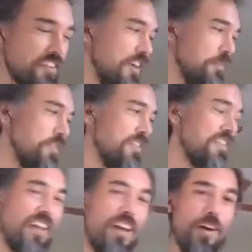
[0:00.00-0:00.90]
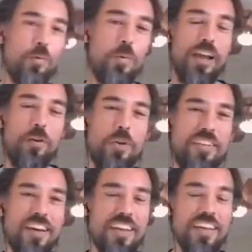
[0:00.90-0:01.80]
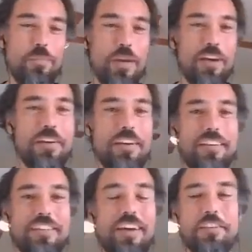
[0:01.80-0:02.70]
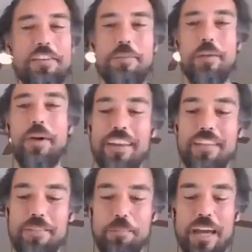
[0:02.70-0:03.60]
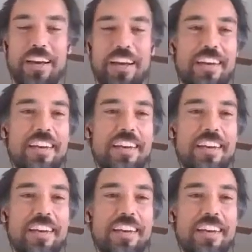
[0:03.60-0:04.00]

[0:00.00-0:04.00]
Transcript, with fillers: JavaScript. Uh, why are we talking about JavaScript at PyCon? PyCon?